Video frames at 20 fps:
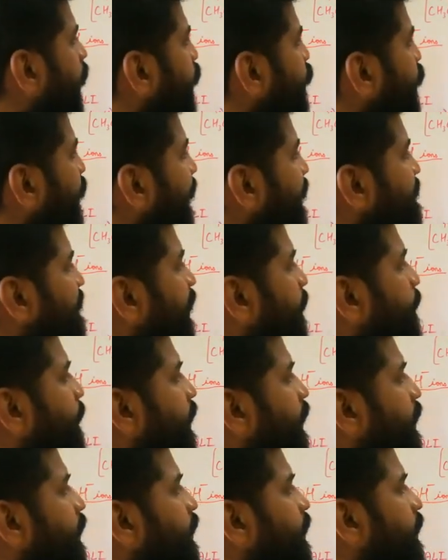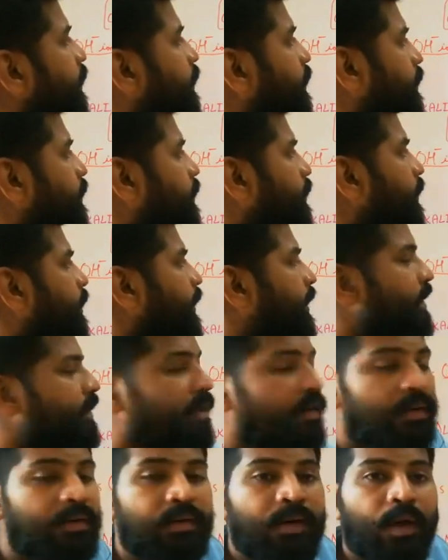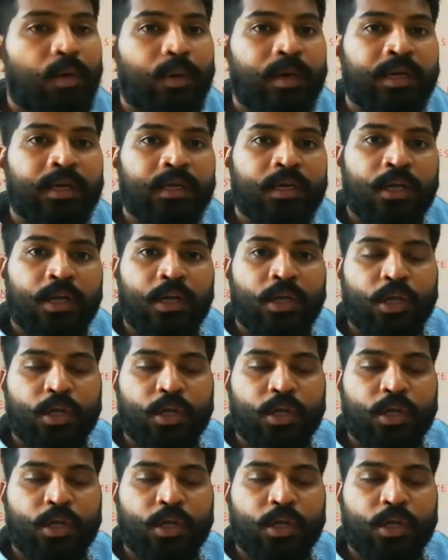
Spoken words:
For example, in our